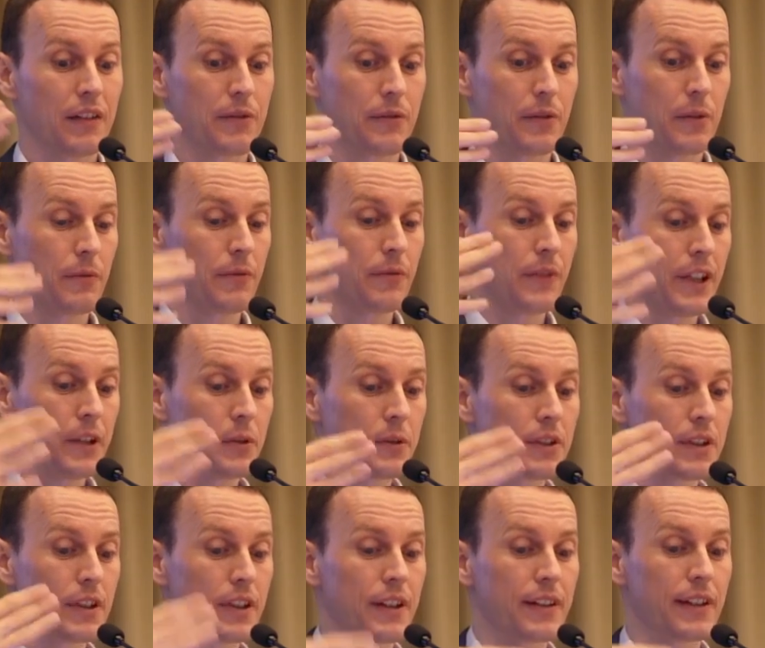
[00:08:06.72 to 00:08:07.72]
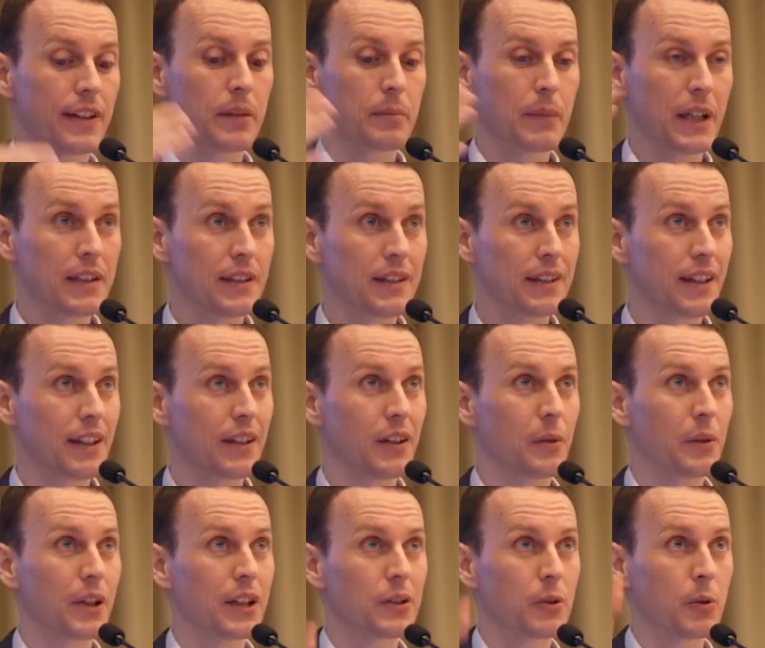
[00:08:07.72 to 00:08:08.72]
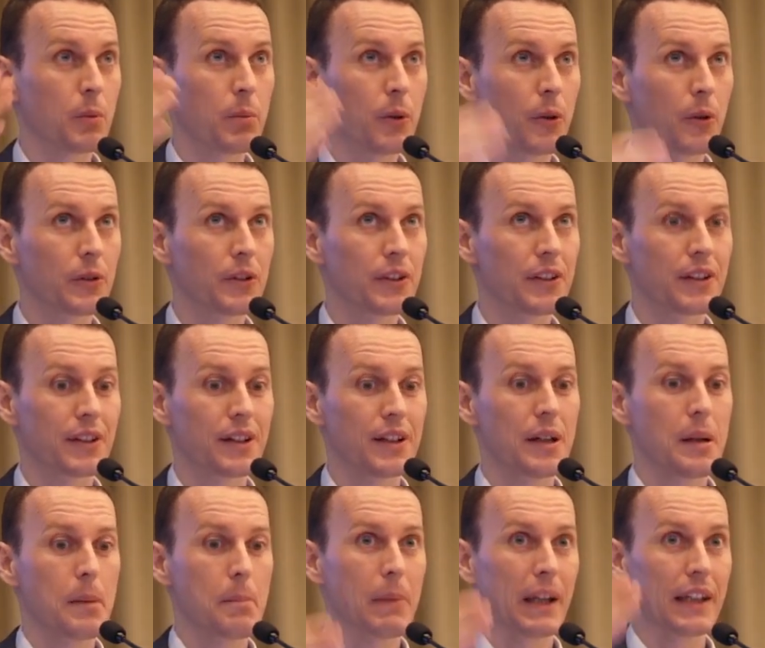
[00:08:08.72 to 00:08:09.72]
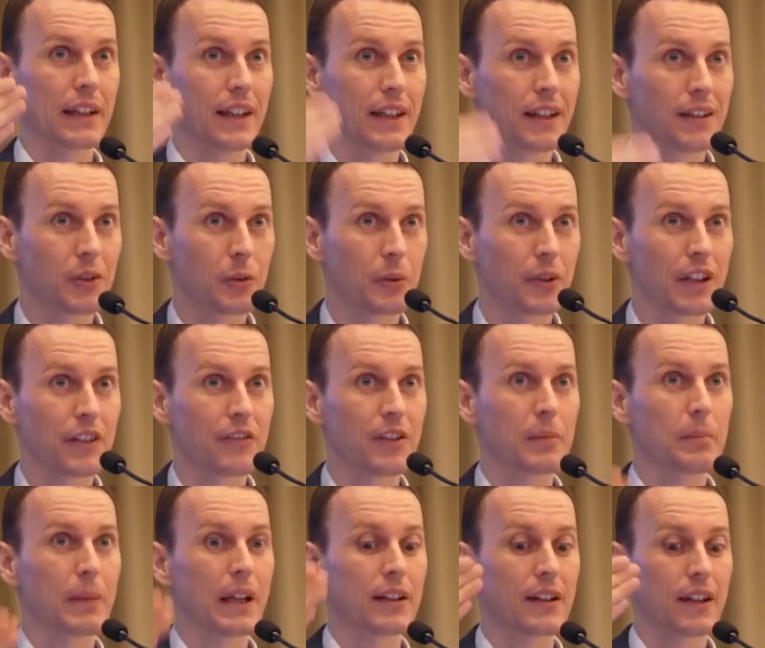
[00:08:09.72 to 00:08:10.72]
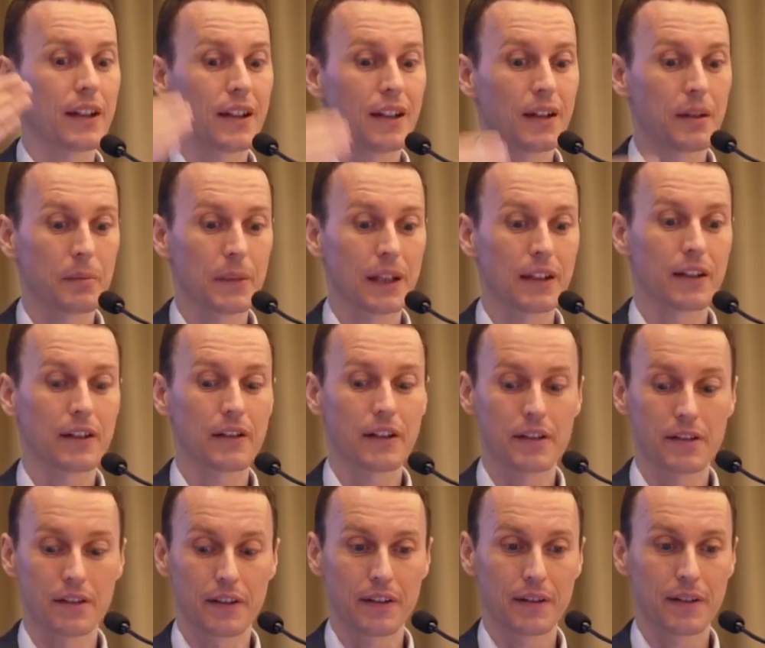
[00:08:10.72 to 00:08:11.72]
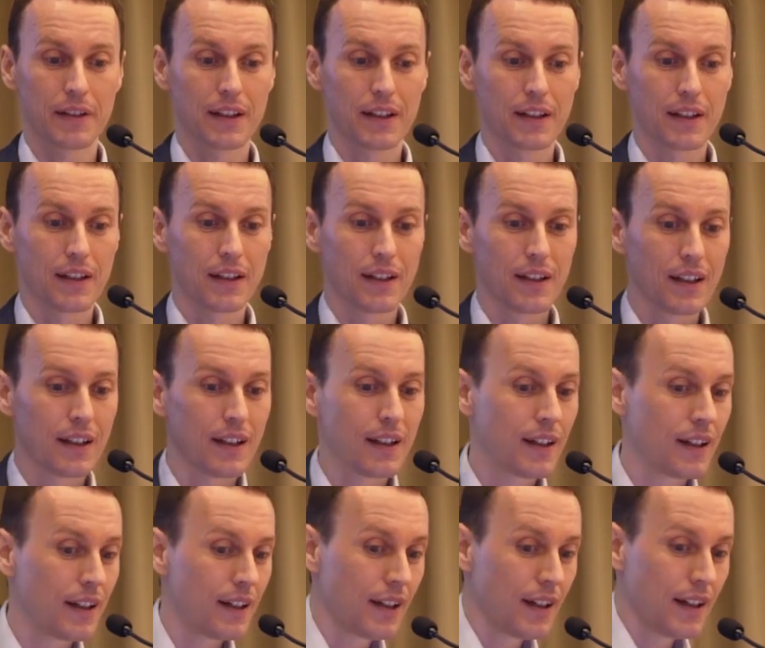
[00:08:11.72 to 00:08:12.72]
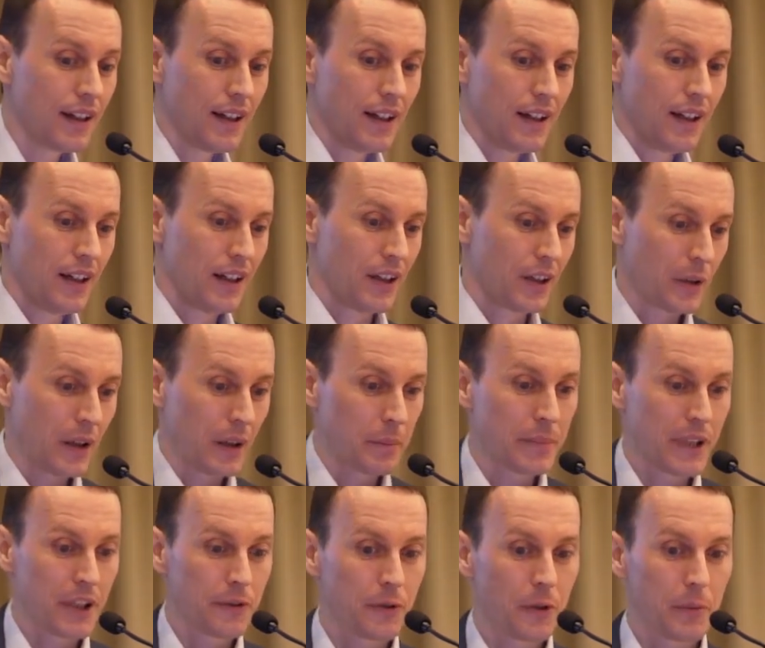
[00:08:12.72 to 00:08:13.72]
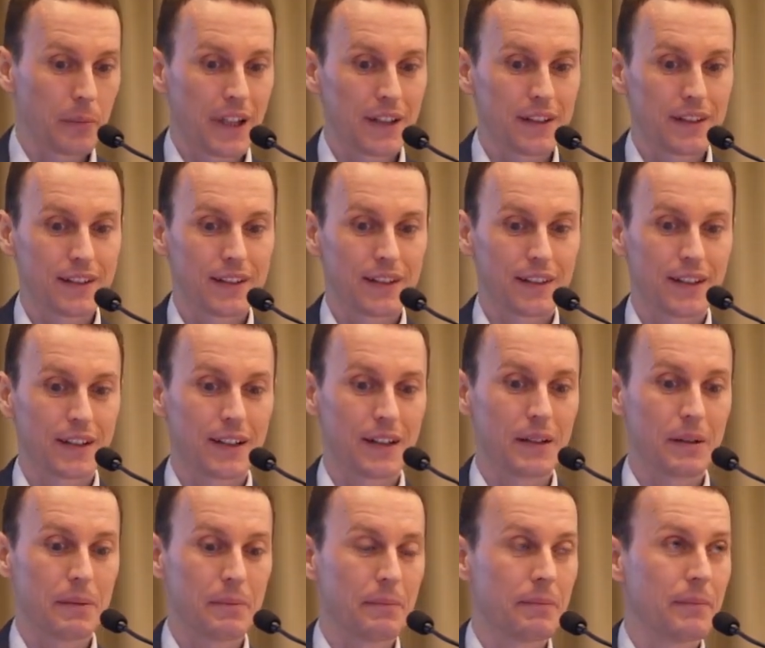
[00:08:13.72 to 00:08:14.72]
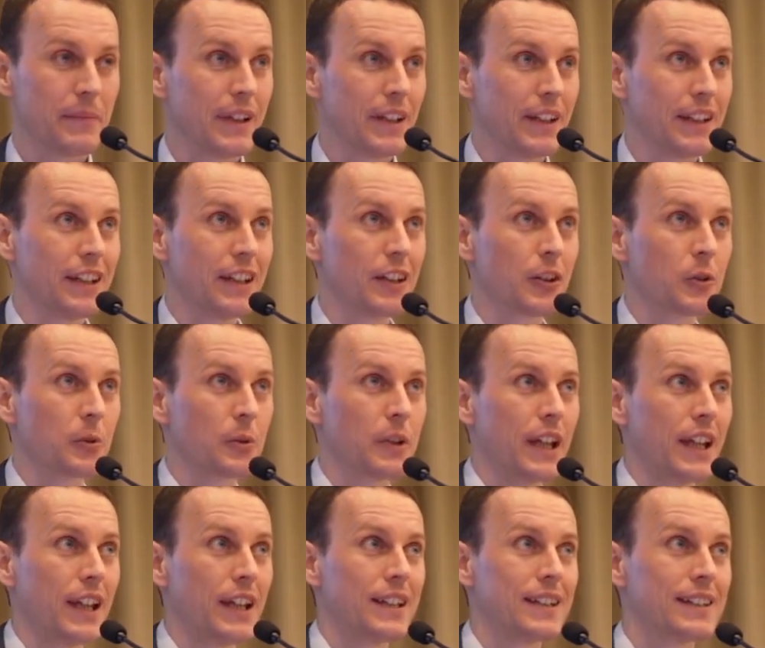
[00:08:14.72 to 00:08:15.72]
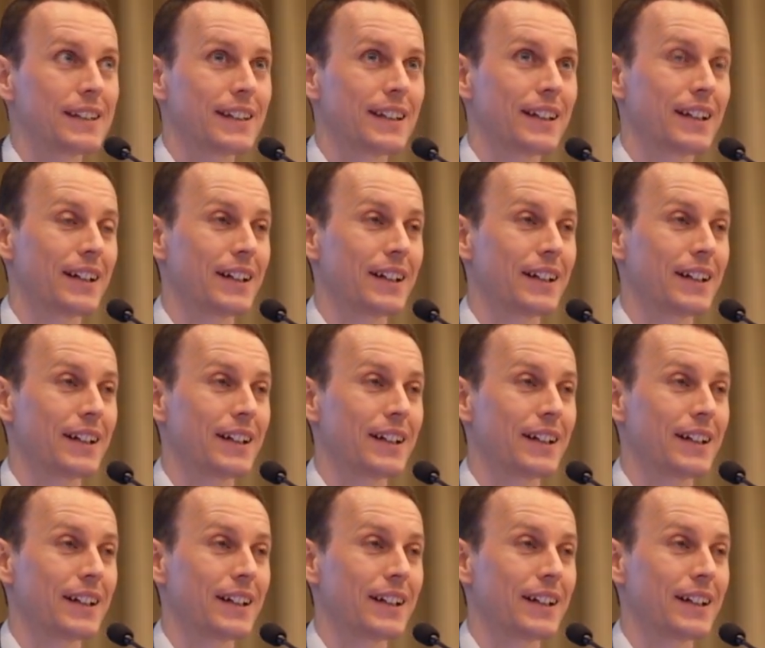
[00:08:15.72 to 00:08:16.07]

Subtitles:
from 3 to 36 months, and you get coupons monthly. So it gives them monthly returns. So our performance year to date